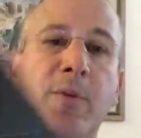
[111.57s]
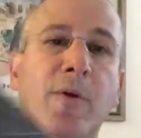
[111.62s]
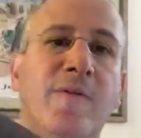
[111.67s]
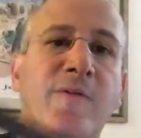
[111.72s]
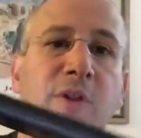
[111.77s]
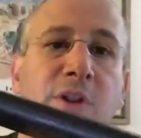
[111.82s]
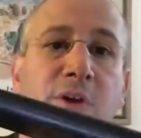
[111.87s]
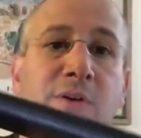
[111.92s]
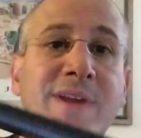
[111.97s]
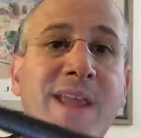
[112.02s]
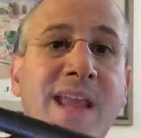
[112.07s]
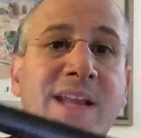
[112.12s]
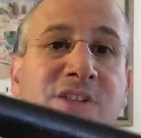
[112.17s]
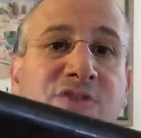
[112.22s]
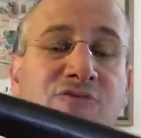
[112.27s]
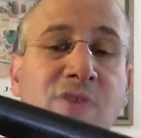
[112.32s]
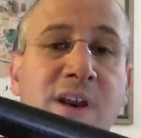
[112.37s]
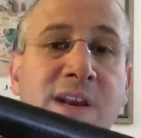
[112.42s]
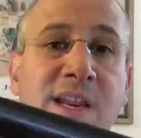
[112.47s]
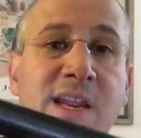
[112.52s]
portfolio
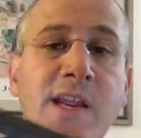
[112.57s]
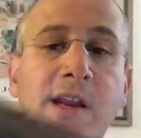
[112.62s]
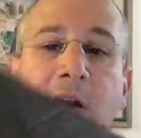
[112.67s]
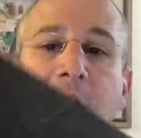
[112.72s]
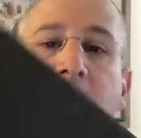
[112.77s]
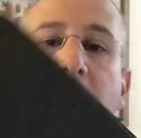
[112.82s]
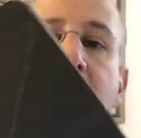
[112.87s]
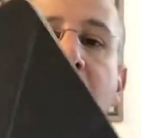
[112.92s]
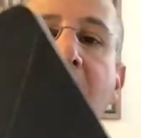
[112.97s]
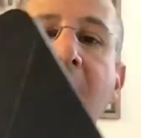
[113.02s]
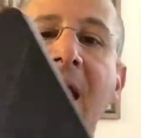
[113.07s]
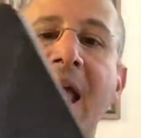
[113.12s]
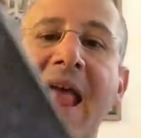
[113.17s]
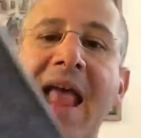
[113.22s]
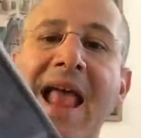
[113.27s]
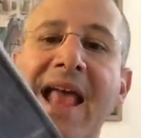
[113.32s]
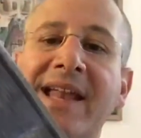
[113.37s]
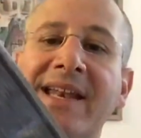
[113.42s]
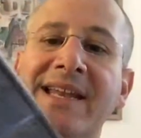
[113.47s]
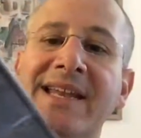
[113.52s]
case right here,
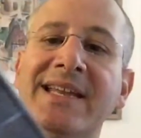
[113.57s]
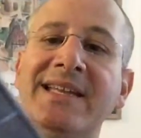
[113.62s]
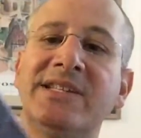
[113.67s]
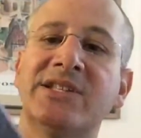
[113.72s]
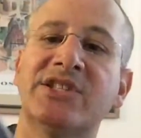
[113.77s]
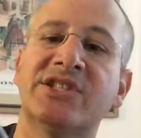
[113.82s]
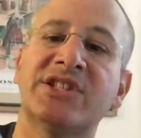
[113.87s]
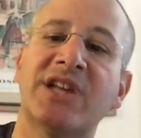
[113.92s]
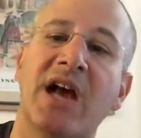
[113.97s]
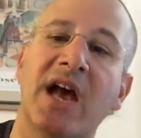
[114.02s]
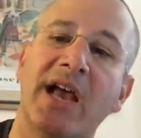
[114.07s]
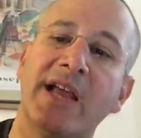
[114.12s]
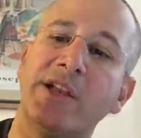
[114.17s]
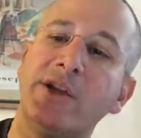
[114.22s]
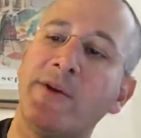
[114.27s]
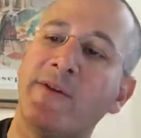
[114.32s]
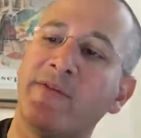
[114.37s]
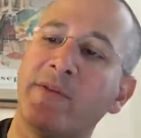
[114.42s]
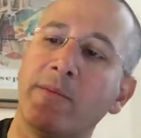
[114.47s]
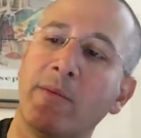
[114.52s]
and
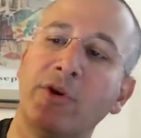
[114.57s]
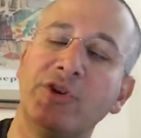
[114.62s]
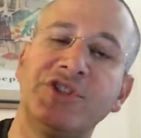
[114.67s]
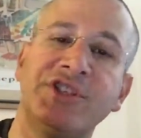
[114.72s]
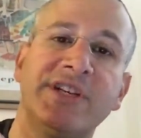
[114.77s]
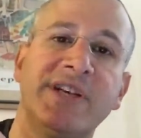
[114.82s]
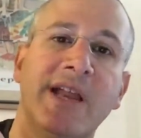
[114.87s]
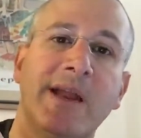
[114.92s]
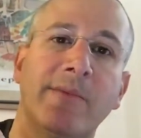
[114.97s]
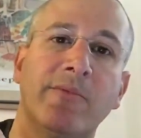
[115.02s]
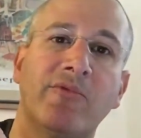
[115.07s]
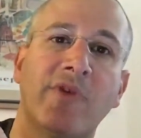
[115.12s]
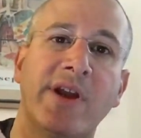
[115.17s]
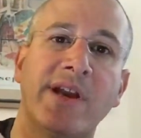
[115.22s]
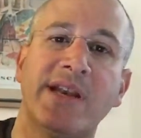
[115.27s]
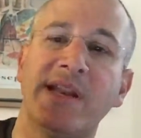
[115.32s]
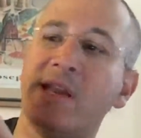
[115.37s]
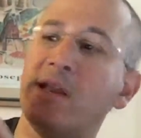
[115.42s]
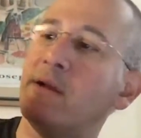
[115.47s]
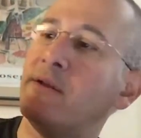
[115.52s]
inside you have the Moshi name
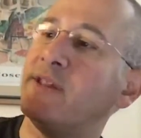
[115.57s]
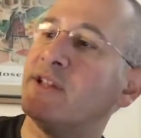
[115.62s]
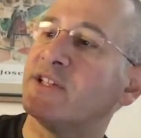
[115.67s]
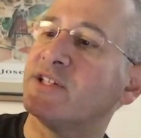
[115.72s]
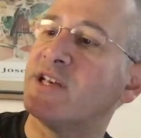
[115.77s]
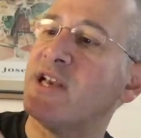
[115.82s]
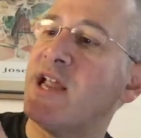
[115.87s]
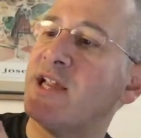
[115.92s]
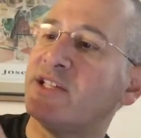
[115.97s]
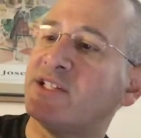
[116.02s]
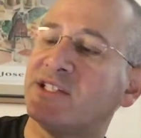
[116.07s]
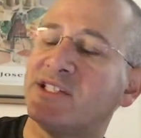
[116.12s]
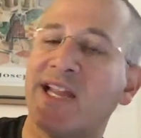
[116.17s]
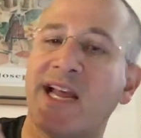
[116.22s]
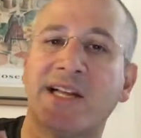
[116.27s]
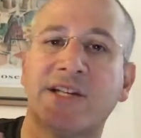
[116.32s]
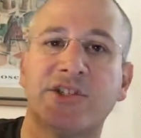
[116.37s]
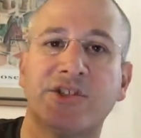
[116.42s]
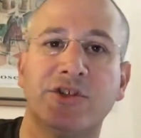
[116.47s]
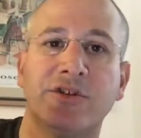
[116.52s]
right here, this nice
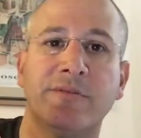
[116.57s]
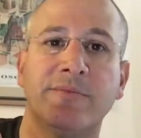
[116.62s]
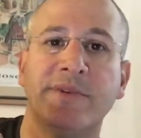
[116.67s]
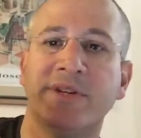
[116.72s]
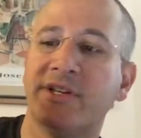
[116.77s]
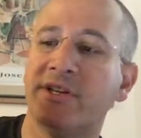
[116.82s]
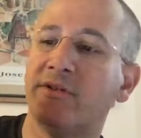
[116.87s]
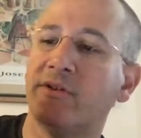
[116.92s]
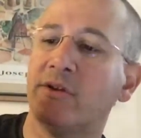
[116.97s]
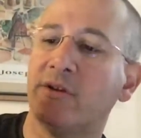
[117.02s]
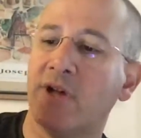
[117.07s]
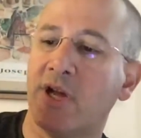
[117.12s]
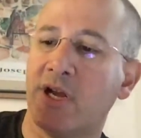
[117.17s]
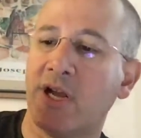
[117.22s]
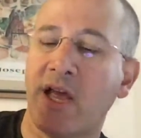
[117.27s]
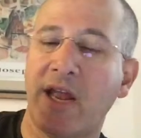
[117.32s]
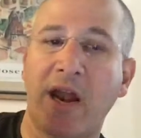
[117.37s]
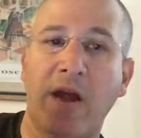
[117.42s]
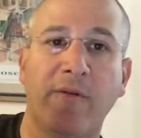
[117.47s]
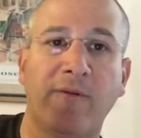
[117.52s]
textured material, a
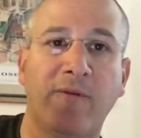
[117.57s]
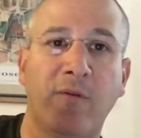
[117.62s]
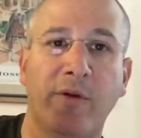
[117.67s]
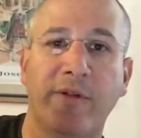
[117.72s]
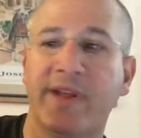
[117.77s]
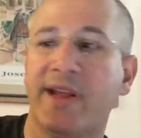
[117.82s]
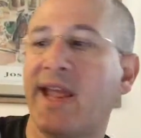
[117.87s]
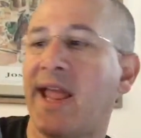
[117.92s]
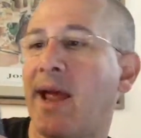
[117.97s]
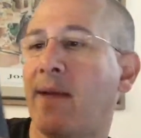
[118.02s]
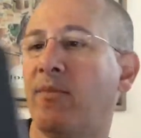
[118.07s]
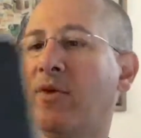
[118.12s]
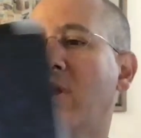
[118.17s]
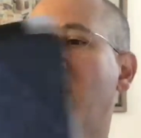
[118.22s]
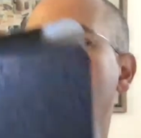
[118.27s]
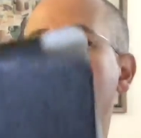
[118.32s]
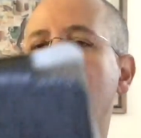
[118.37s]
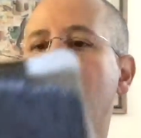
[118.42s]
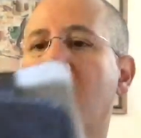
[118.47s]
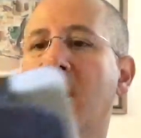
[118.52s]
cutout for the
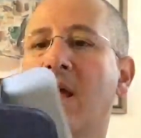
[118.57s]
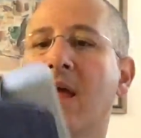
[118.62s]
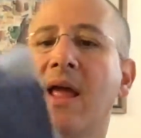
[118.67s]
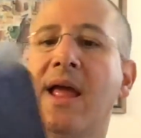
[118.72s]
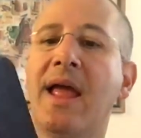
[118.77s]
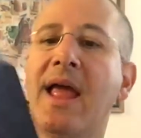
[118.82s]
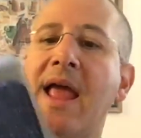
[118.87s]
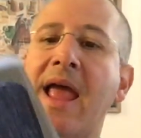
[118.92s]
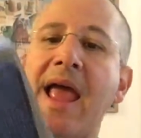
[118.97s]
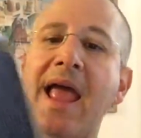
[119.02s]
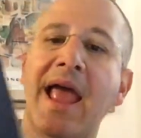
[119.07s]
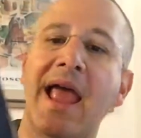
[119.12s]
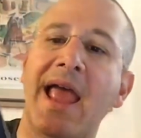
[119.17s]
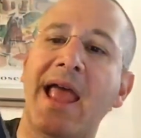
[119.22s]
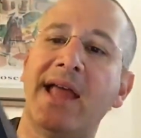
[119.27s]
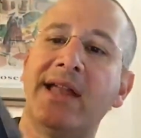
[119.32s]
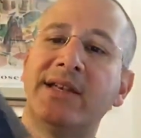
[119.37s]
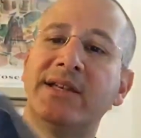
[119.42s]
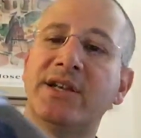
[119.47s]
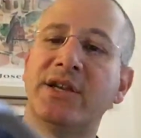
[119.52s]
camera.
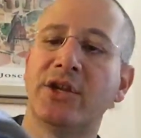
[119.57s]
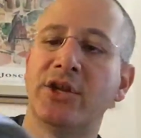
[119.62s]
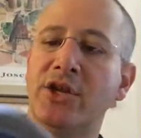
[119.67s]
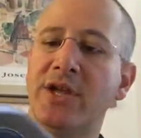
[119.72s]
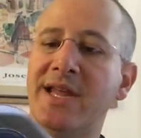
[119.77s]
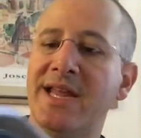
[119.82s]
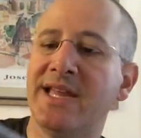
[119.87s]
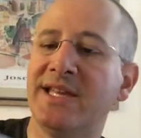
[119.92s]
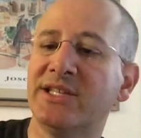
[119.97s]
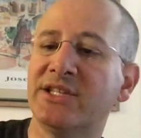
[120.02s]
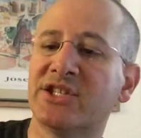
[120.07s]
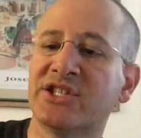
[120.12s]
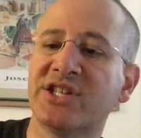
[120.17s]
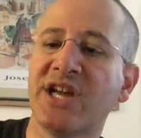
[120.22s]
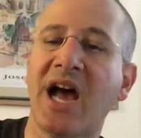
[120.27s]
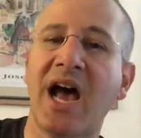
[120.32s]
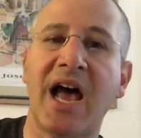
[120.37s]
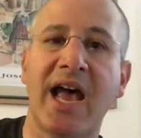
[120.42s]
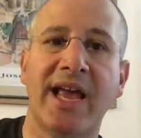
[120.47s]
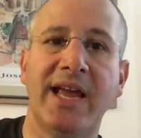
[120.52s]
And
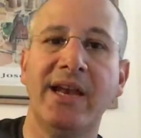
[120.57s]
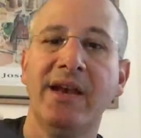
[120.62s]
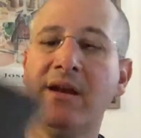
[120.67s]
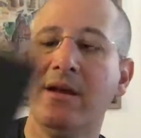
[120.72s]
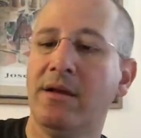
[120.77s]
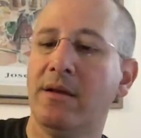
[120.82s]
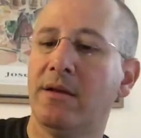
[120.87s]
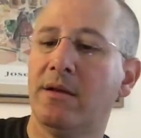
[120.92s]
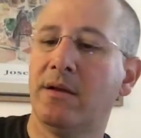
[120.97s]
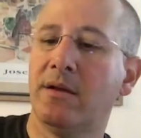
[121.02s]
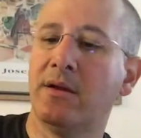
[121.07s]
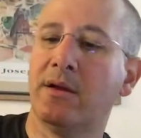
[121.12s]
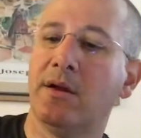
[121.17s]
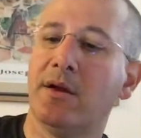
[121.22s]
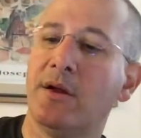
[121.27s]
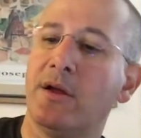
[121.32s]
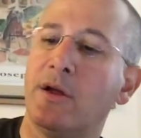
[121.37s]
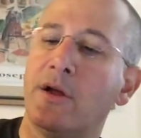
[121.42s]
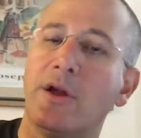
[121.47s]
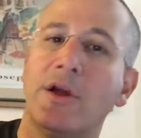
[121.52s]
inside
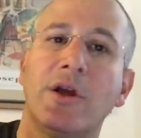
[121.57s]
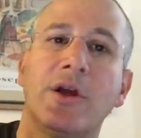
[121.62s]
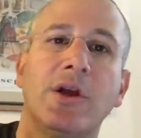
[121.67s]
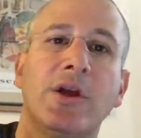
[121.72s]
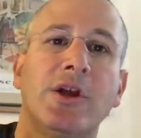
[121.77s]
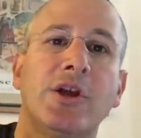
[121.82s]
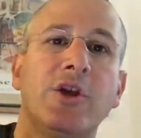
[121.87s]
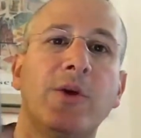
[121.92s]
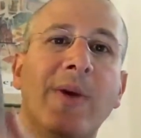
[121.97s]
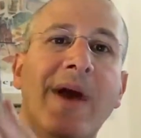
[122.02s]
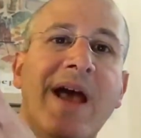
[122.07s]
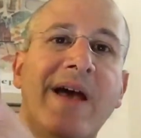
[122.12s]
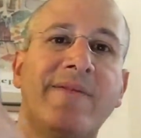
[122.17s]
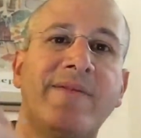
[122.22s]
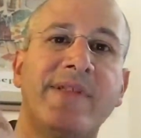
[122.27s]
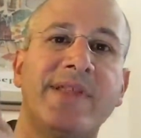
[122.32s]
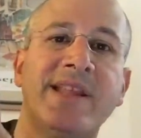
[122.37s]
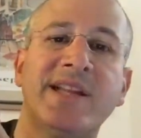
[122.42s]
you have